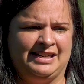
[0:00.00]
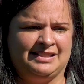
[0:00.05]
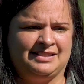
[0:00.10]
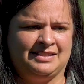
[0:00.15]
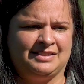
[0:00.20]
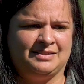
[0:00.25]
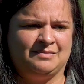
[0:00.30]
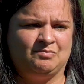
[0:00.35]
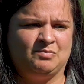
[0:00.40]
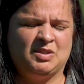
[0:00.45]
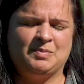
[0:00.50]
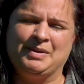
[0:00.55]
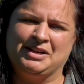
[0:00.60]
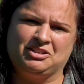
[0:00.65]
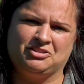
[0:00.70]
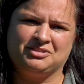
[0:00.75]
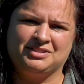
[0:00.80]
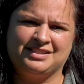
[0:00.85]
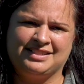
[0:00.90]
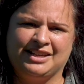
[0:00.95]
it's a
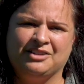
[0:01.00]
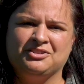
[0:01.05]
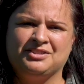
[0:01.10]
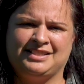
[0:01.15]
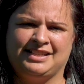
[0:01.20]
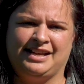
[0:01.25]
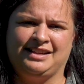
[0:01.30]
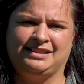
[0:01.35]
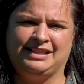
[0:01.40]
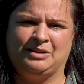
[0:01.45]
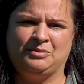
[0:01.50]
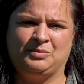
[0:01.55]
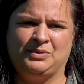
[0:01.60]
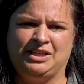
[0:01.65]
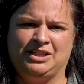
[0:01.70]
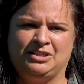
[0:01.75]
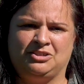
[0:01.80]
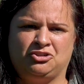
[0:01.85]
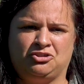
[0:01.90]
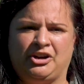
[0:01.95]
special skill set that
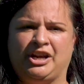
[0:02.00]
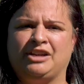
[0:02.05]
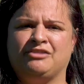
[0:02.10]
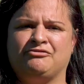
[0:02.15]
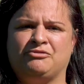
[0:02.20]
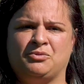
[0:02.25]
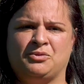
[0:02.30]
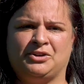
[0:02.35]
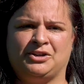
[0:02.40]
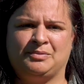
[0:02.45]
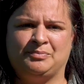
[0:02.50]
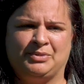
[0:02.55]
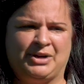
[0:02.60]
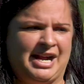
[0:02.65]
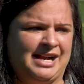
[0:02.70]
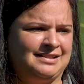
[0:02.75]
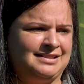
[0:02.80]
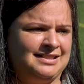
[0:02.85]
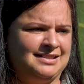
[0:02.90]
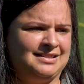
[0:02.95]
we train for and
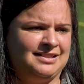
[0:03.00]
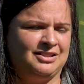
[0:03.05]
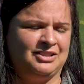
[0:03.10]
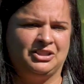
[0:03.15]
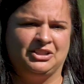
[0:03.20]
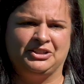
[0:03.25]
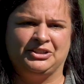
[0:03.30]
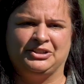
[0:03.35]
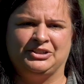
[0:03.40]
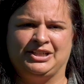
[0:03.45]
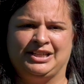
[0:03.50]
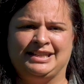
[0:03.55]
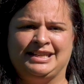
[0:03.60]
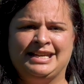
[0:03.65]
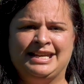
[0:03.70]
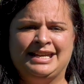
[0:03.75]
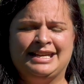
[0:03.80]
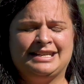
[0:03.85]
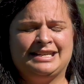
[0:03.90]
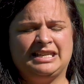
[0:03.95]
practice and learn and
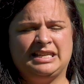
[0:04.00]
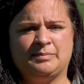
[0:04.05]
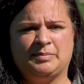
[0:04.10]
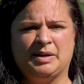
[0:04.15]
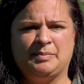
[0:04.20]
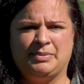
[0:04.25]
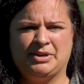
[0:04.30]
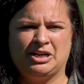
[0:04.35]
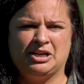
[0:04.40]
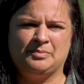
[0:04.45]
keep up on